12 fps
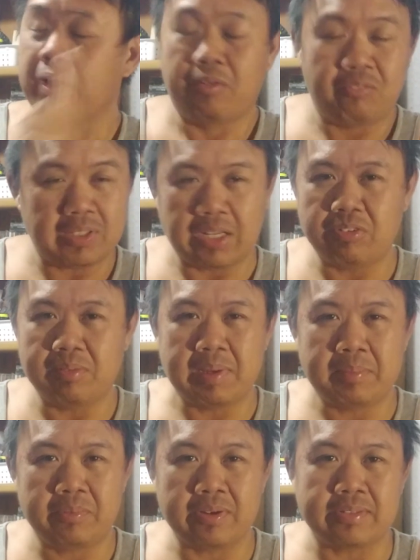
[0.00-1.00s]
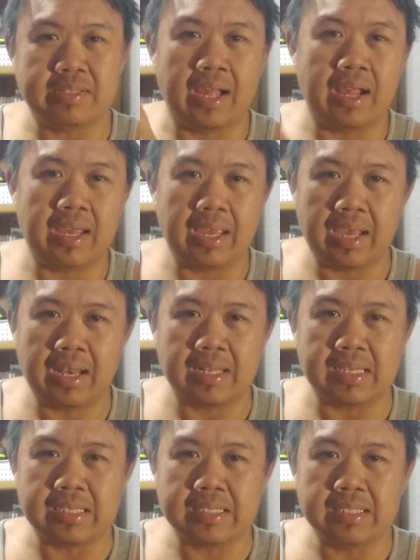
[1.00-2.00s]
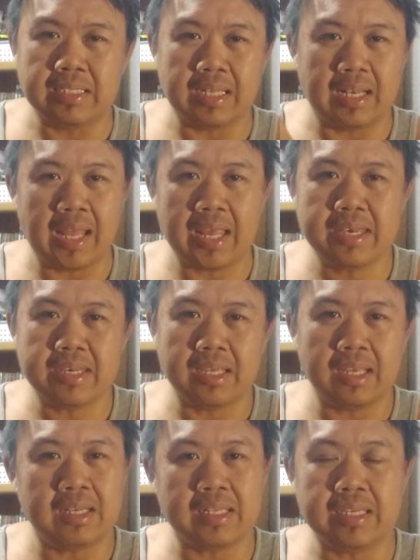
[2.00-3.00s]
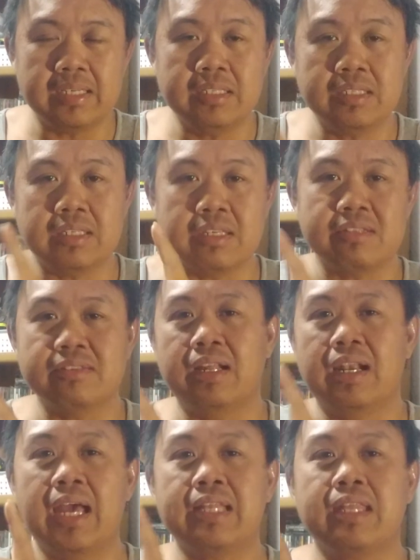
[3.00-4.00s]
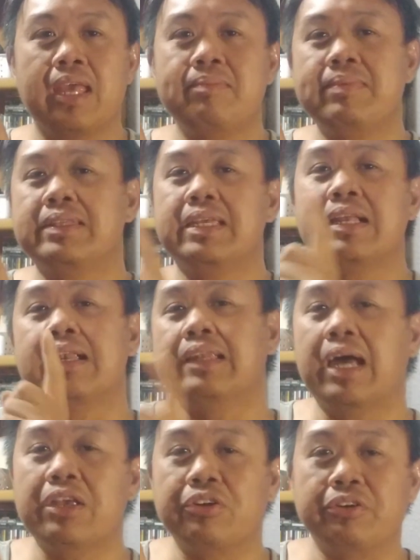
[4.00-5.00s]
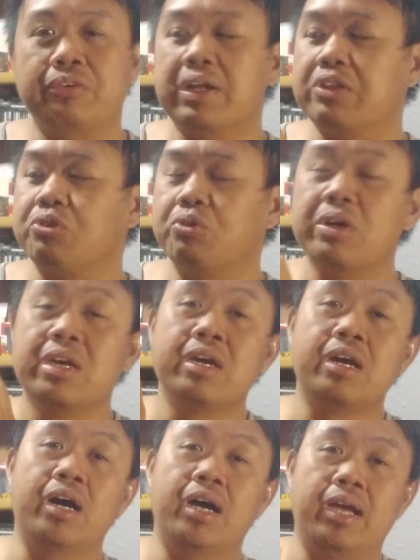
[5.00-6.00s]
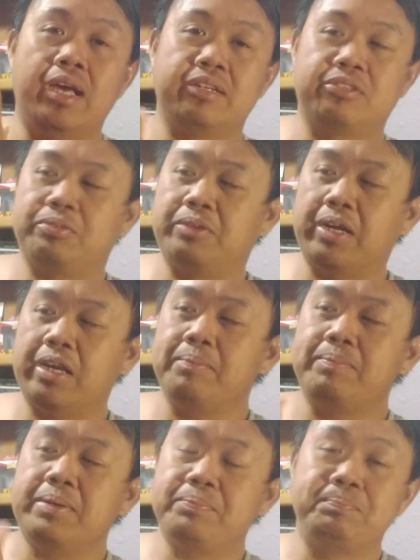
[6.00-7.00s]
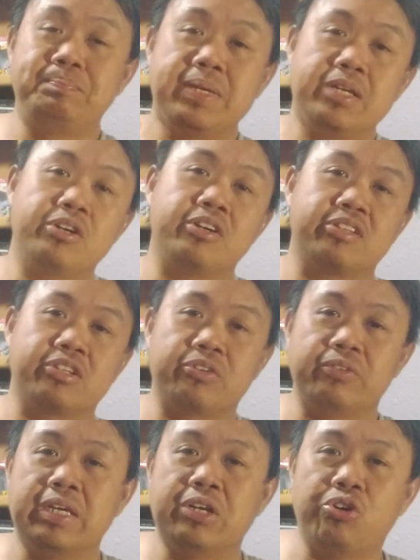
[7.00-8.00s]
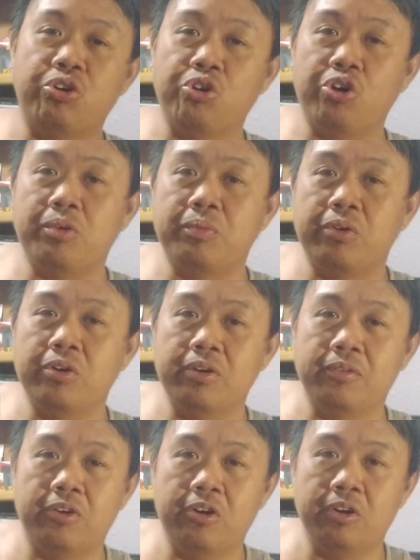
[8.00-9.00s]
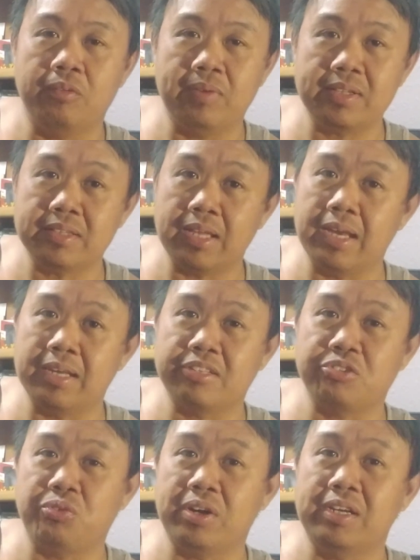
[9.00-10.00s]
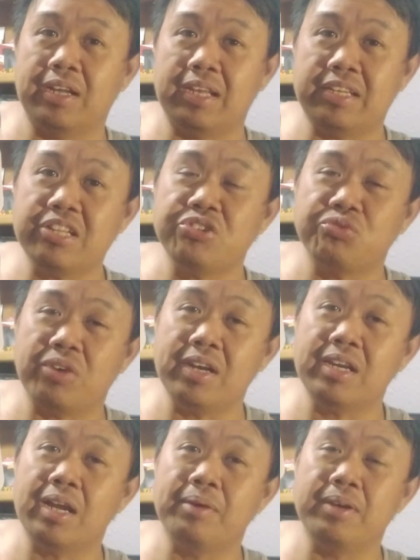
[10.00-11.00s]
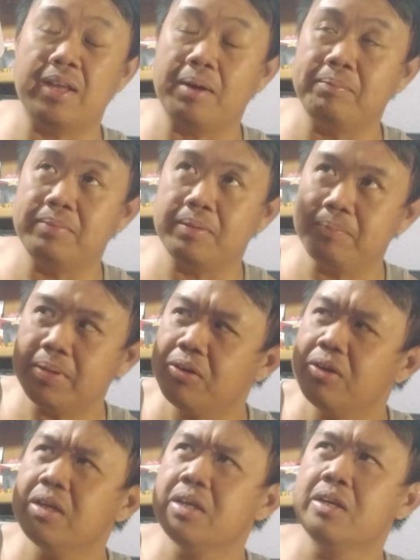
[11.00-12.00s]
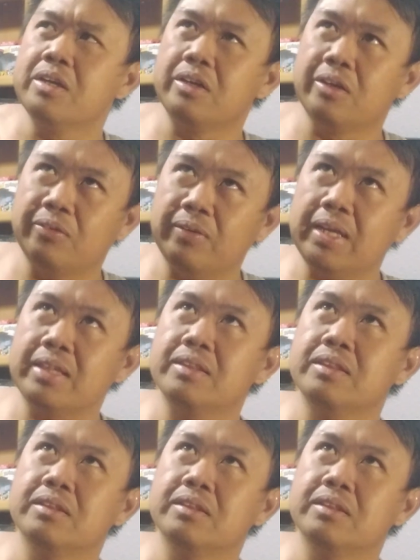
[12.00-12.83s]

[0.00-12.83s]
what I remember is the LED LED. LED is the light emitting diode, right? So it's gonna be bigger screen all over our bed, and this one a better, great,